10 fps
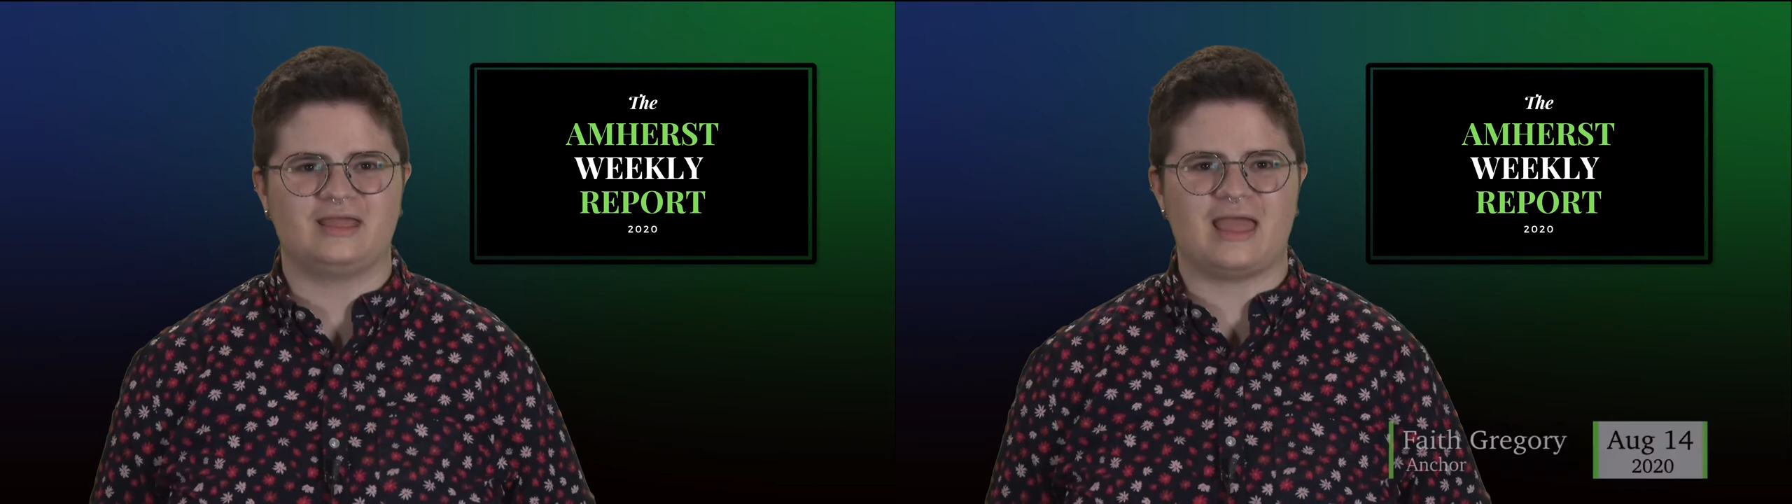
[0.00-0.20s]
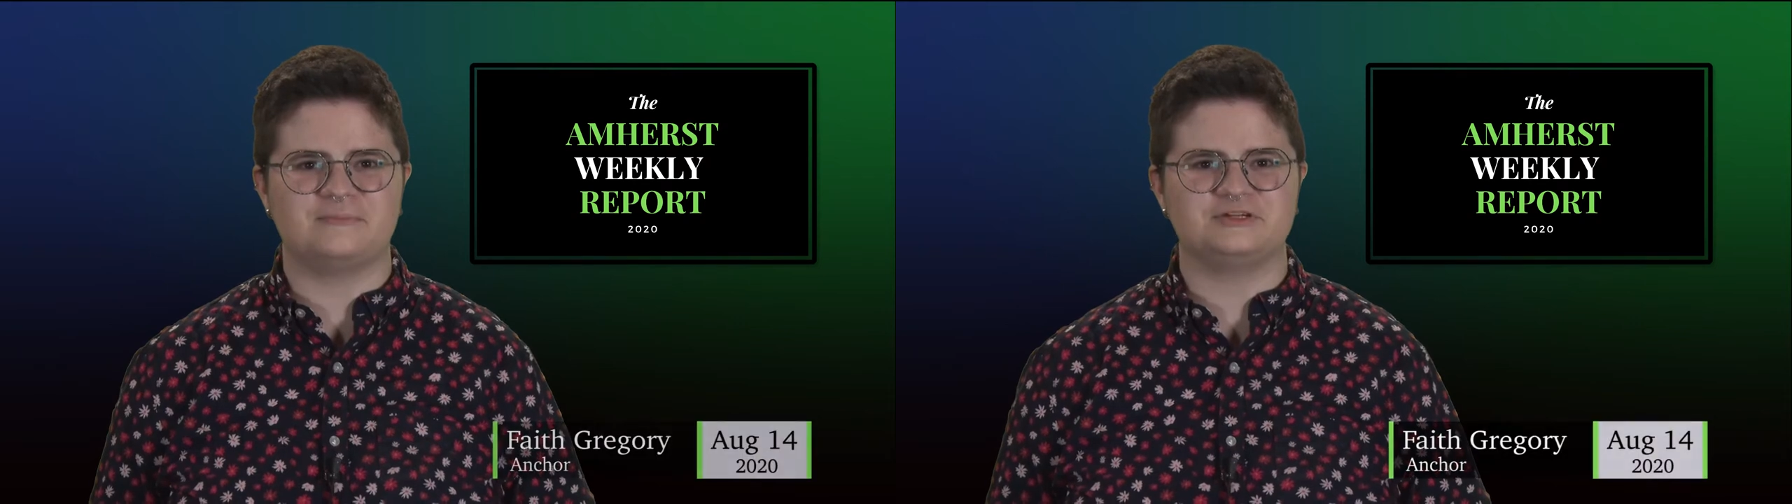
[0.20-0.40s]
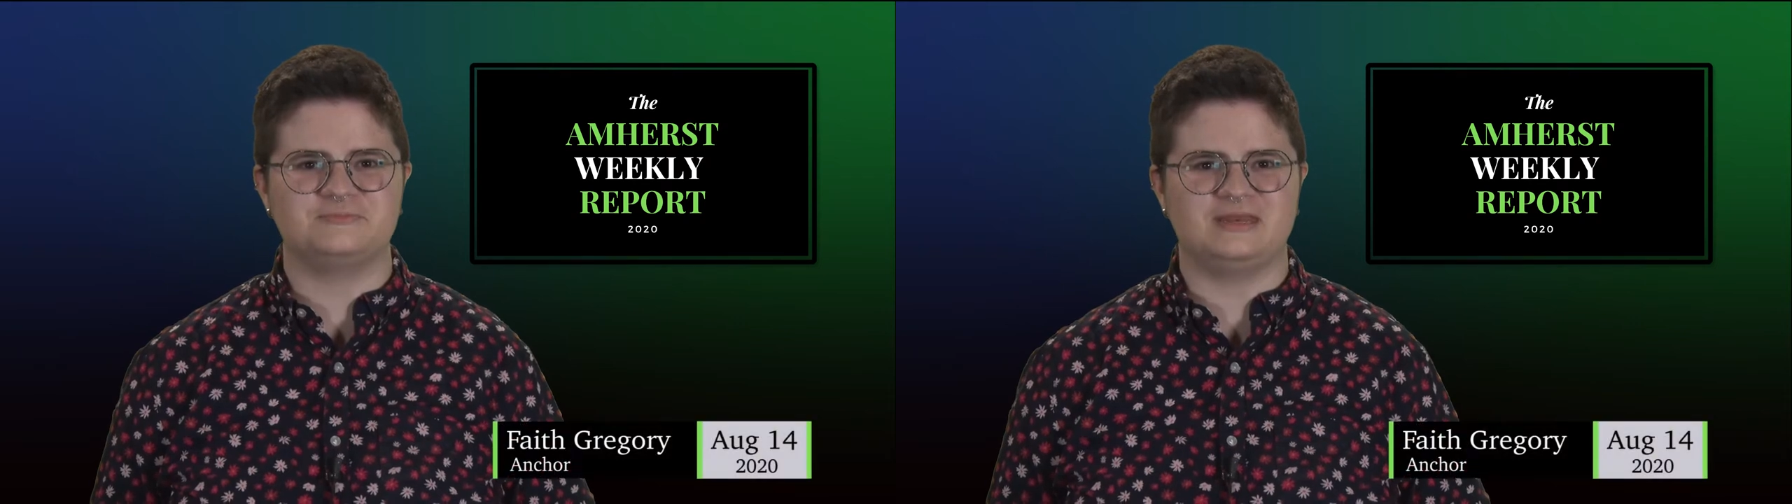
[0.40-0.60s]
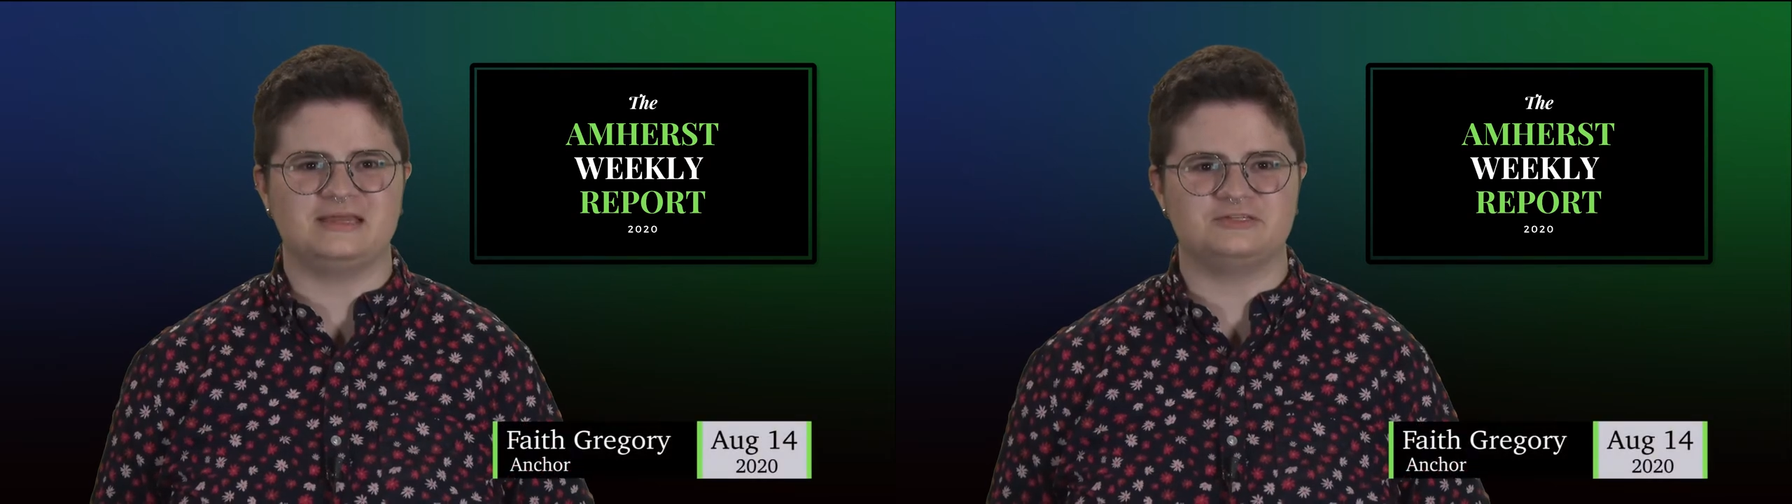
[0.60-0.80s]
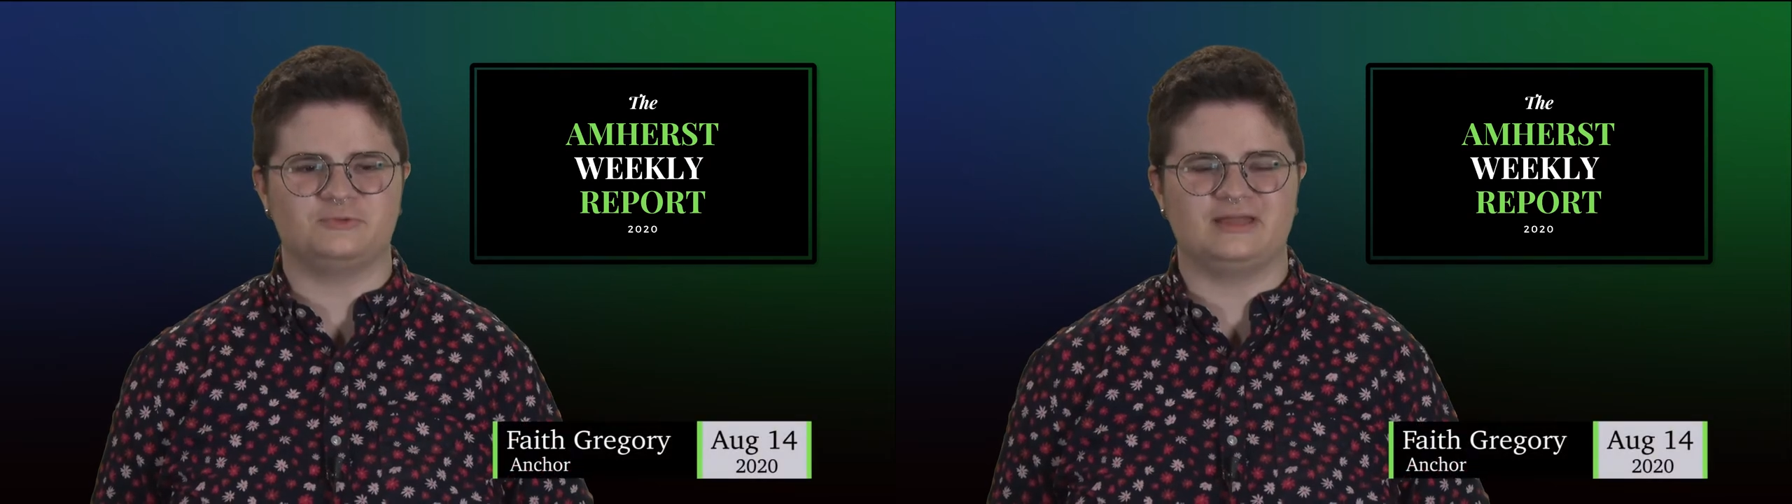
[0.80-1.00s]
Amherst
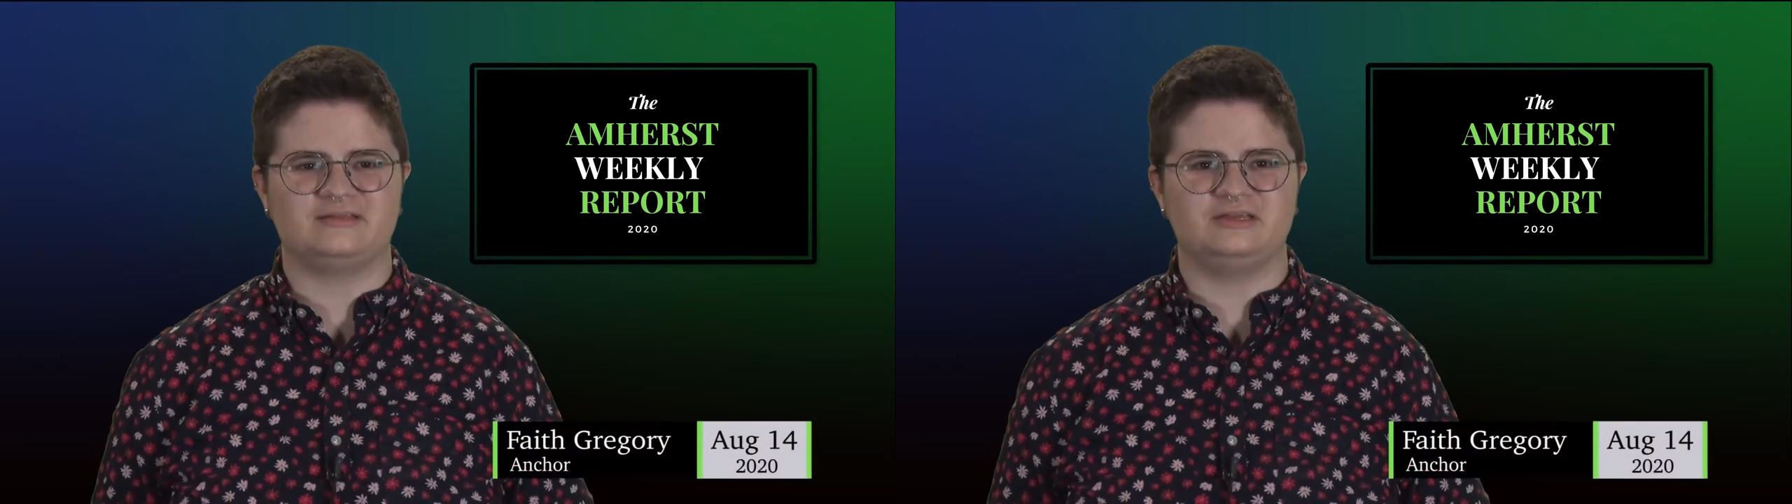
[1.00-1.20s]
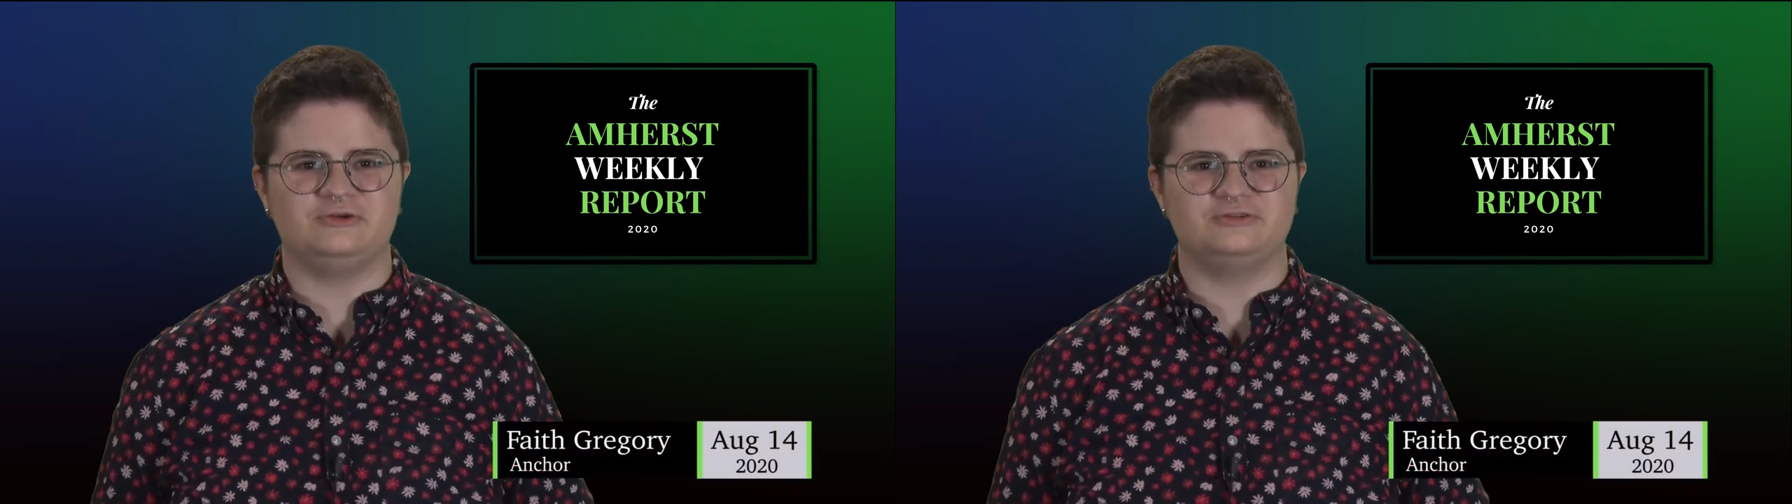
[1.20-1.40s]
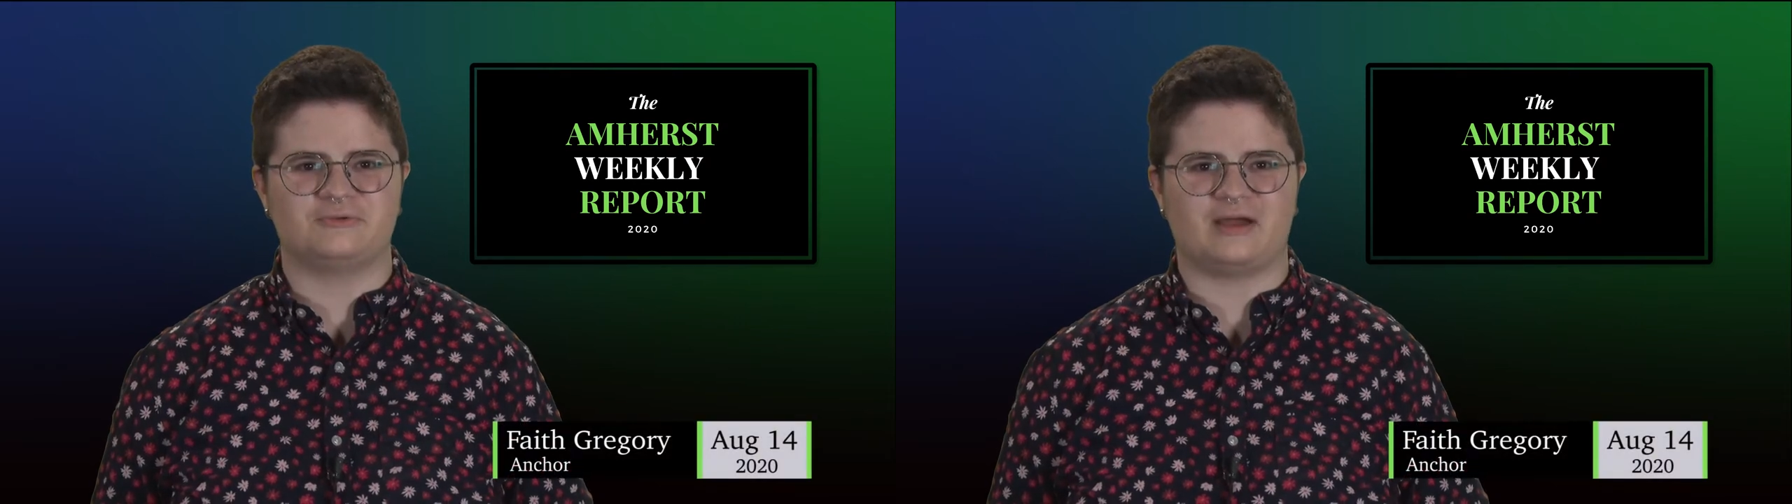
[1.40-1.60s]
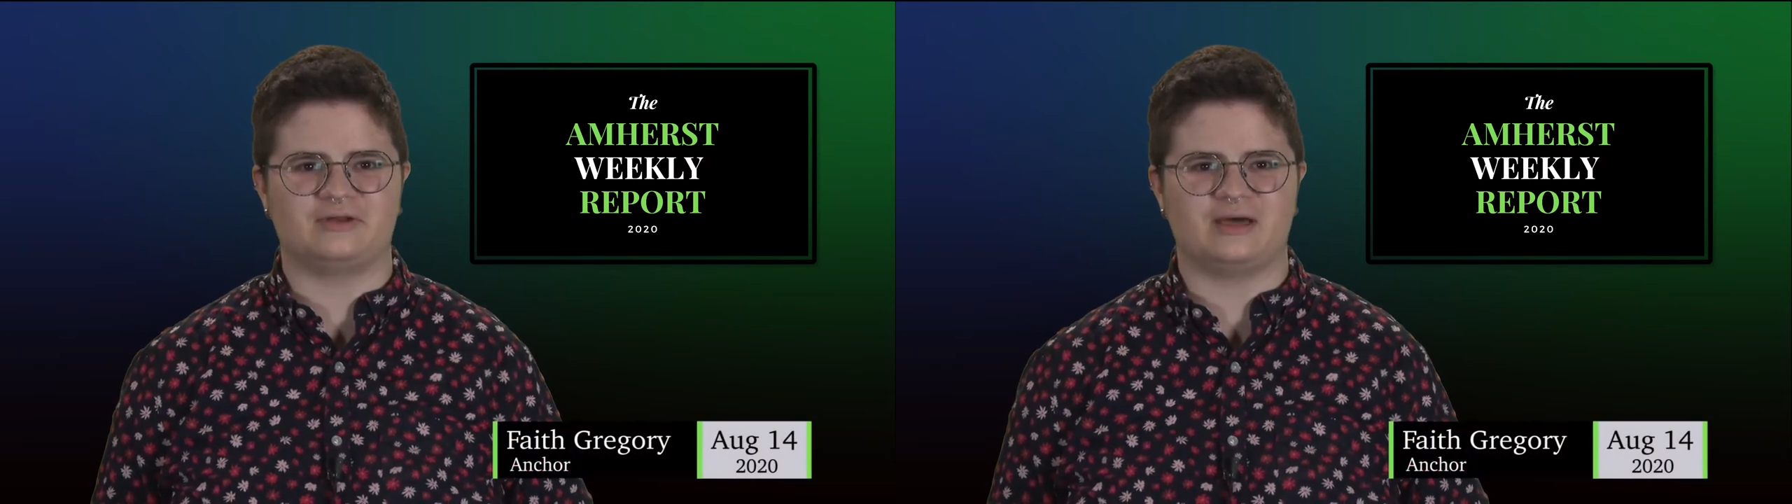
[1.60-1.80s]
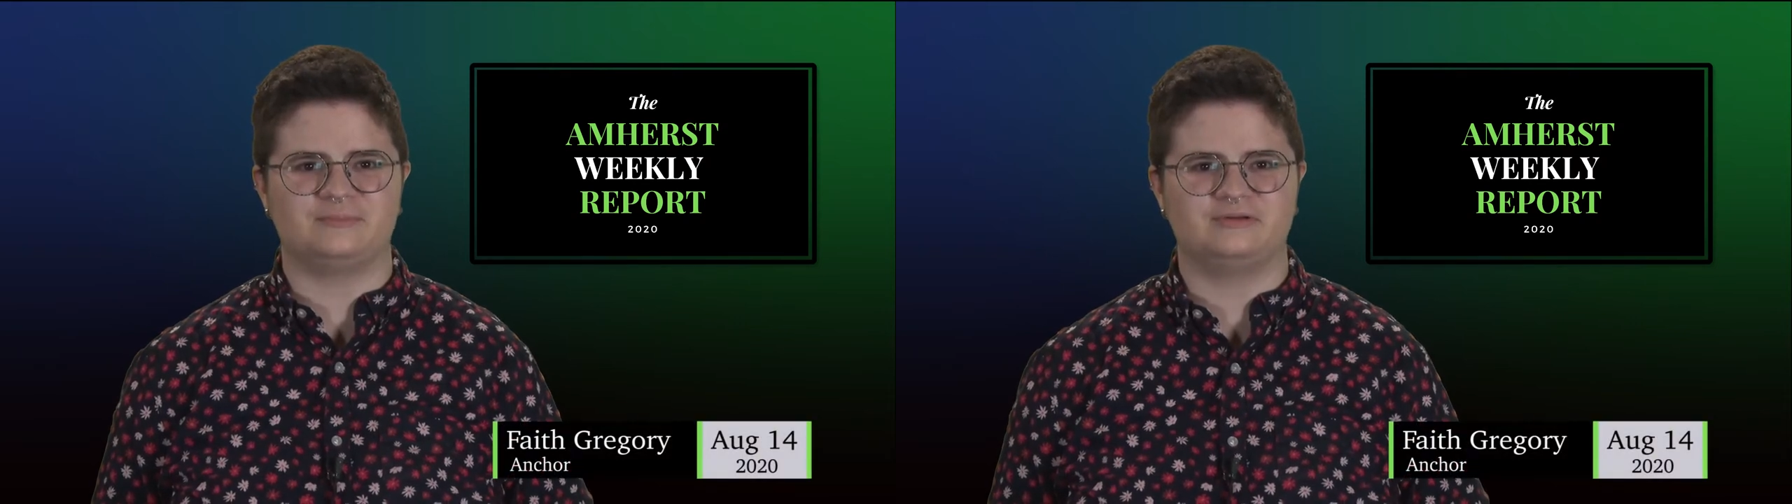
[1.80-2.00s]
Media's weekly news
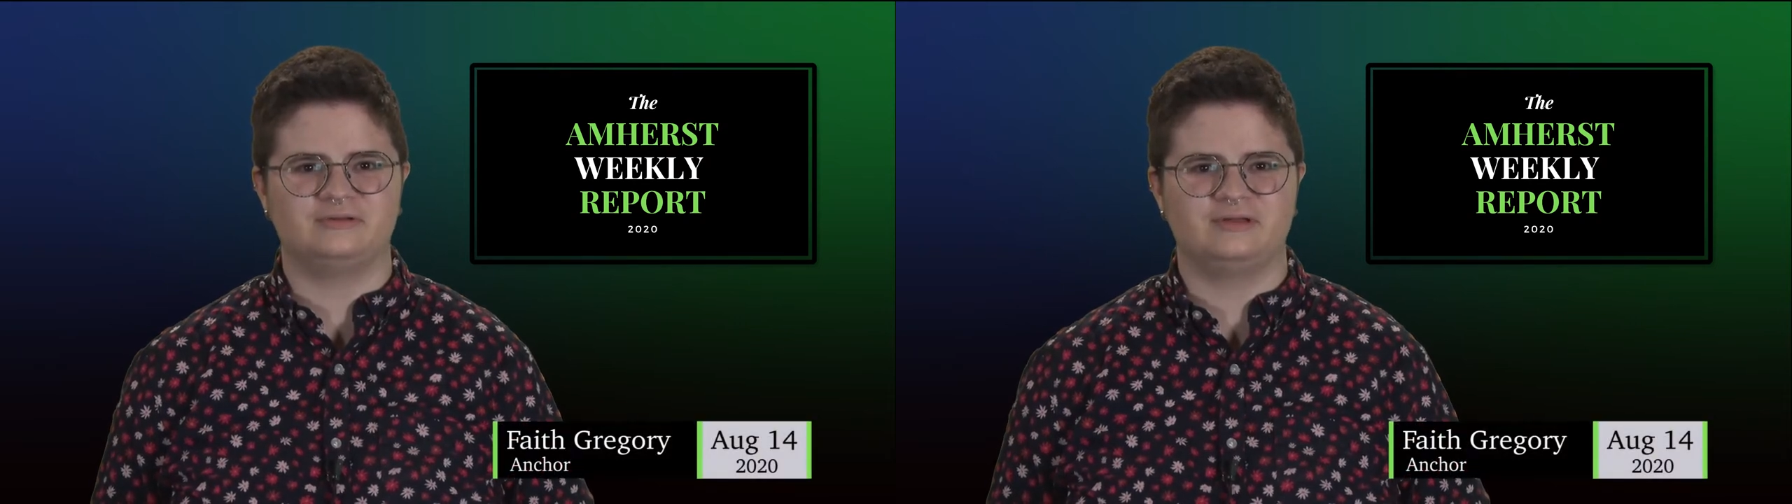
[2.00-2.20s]
roundup.